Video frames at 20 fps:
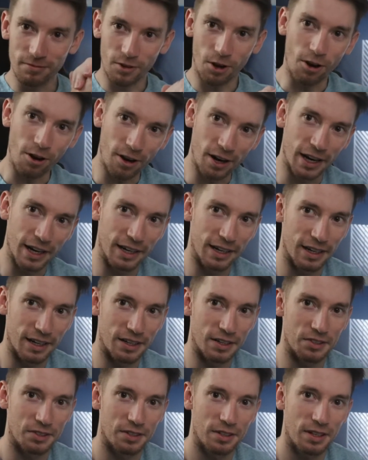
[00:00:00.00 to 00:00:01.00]
All right,
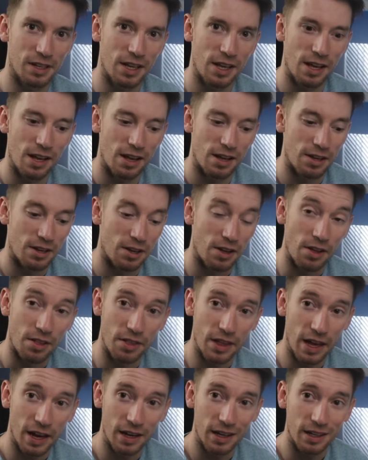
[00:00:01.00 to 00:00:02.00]
guys,
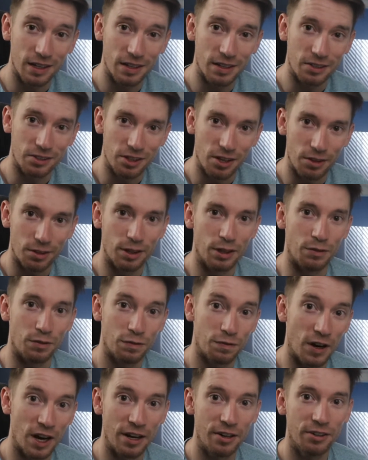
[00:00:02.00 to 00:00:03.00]
that is the
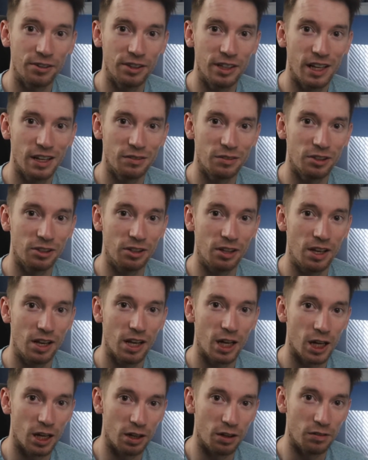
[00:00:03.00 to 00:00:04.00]
final level
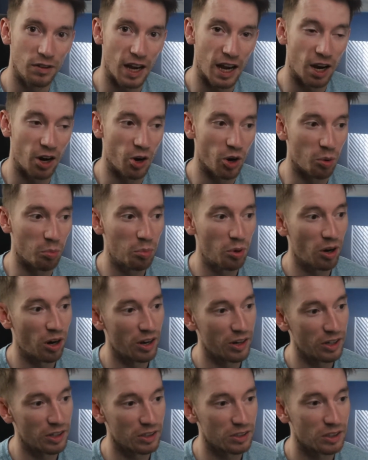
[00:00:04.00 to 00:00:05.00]
of our
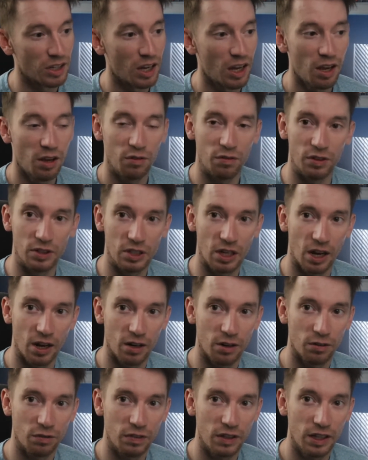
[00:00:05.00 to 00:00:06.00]
product
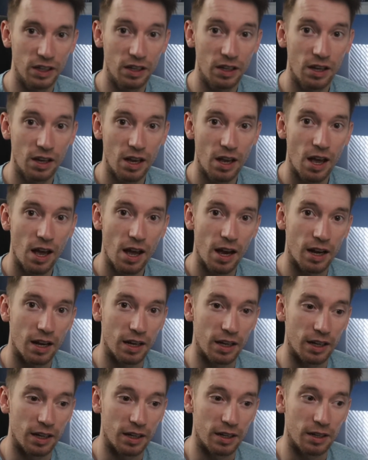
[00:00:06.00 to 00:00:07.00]
photography.
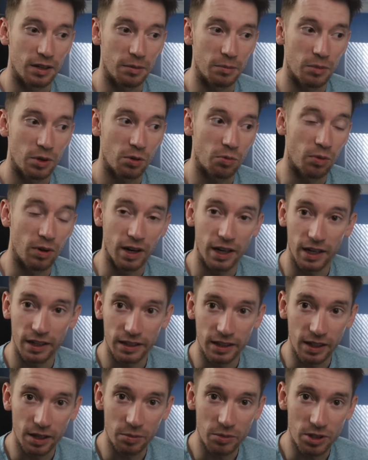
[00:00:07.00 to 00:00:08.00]
We're gonna get
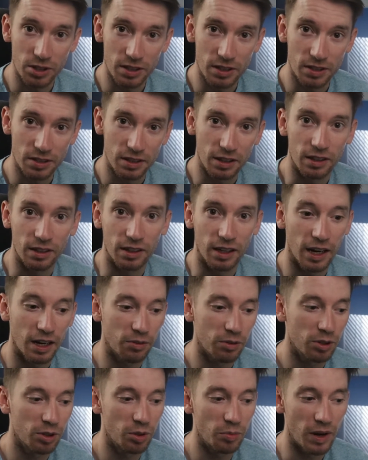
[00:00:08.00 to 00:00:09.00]
the images into
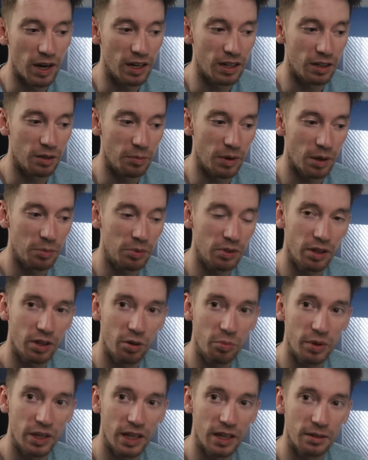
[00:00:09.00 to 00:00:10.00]
Lightroom, edit them up a
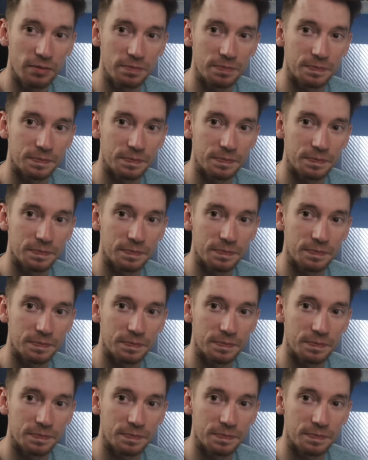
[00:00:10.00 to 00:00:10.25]
little bit,